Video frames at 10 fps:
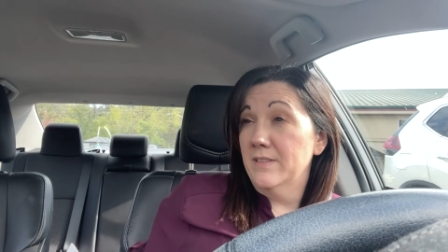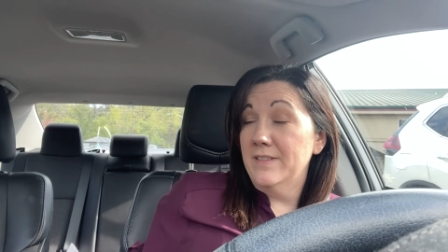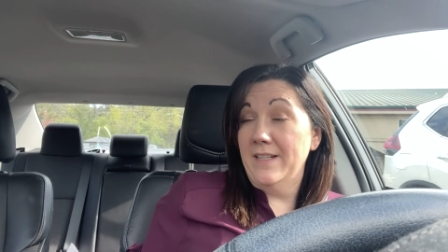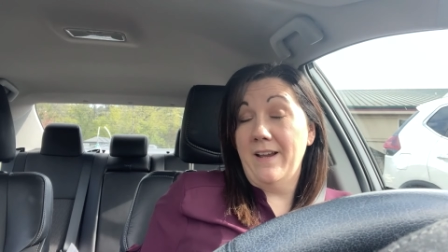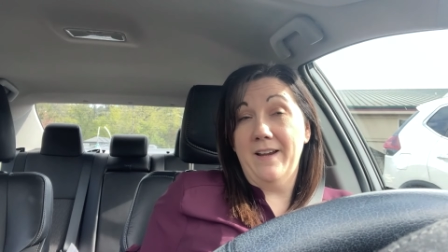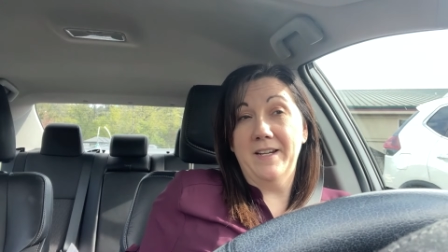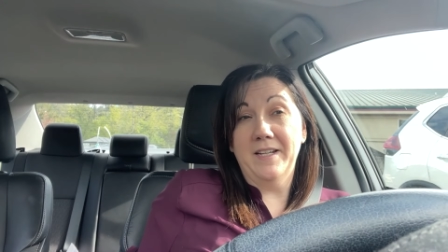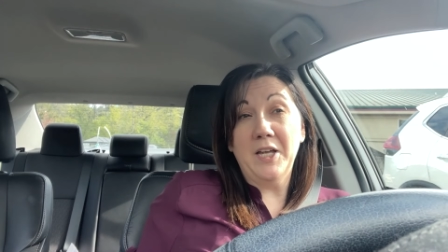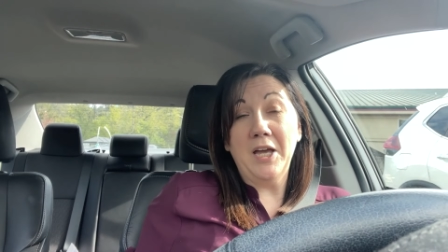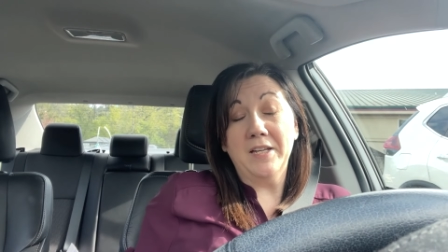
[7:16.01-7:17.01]
that I
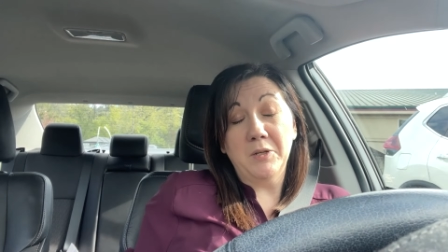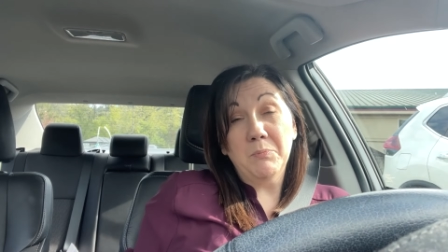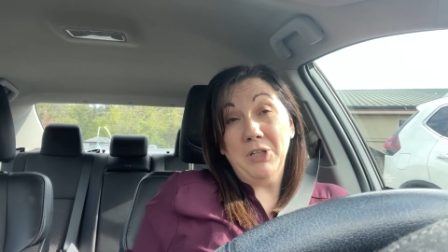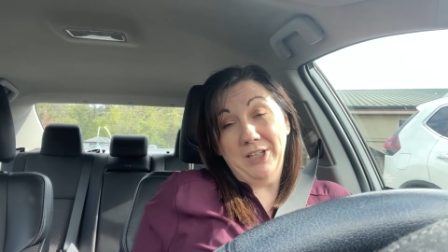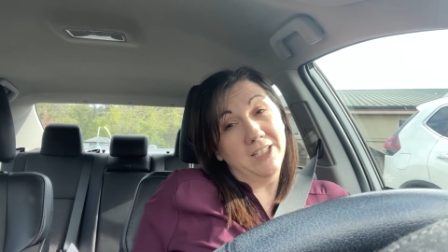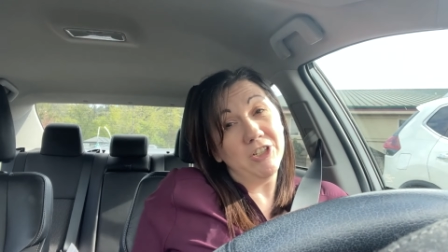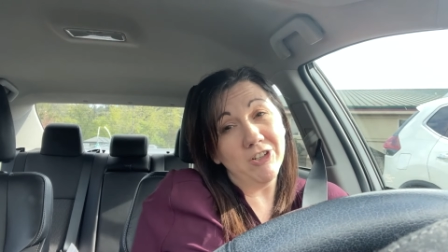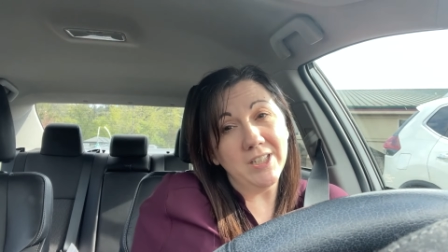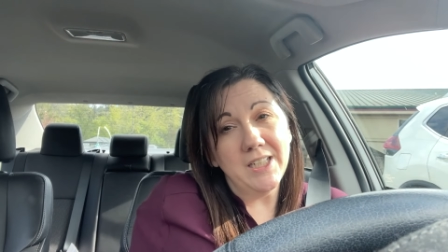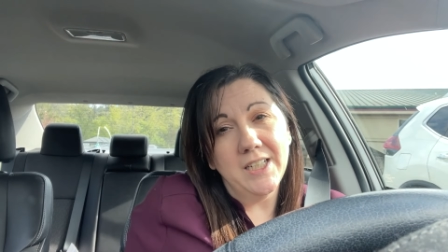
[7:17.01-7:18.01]
had planned
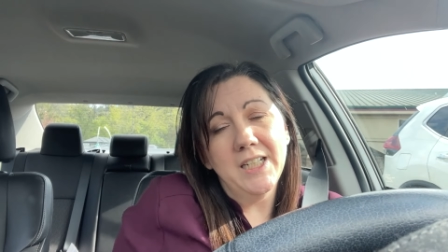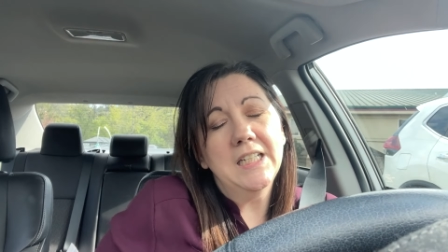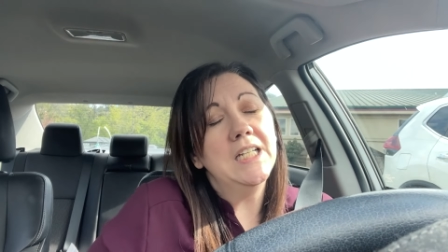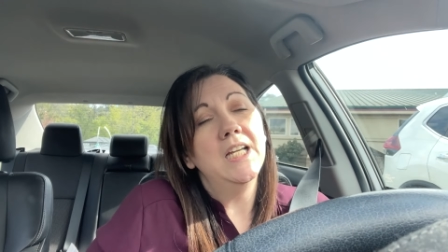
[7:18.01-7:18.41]
on eating,